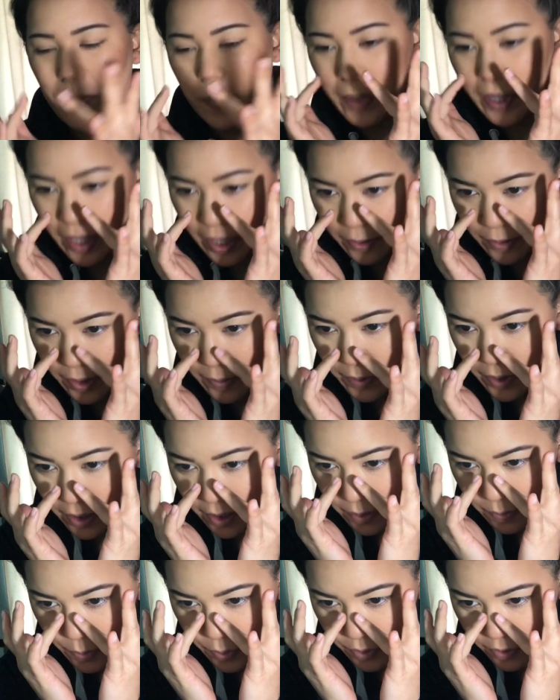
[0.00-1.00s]
But I rub it
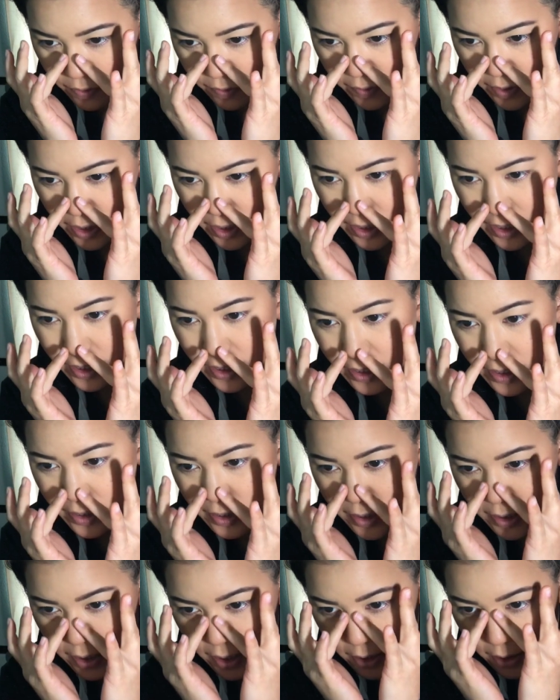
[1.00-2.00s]
on both
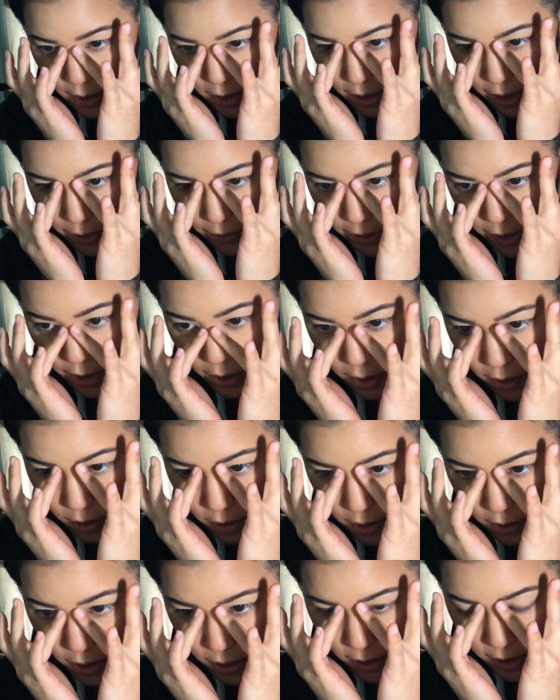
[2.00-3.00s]
fingers and then I run it
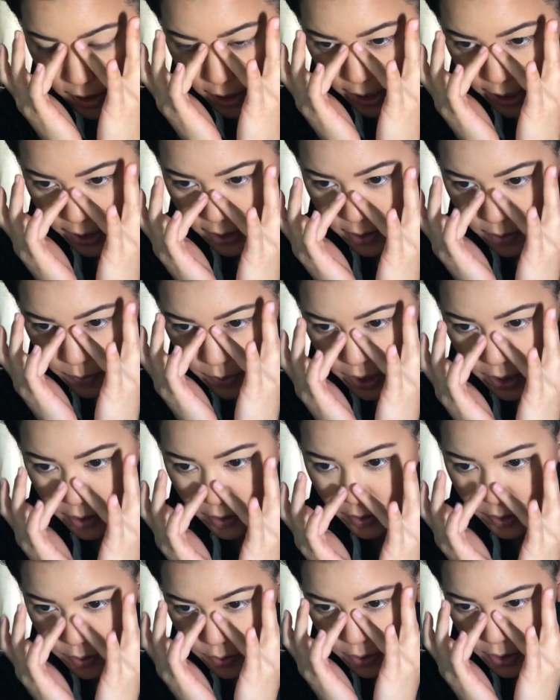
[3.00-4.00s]
along the sides of my
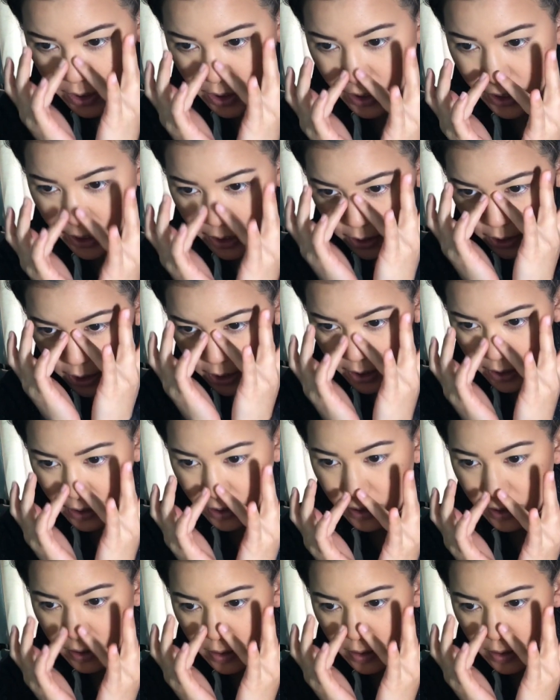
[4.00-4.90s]
nose really lightly.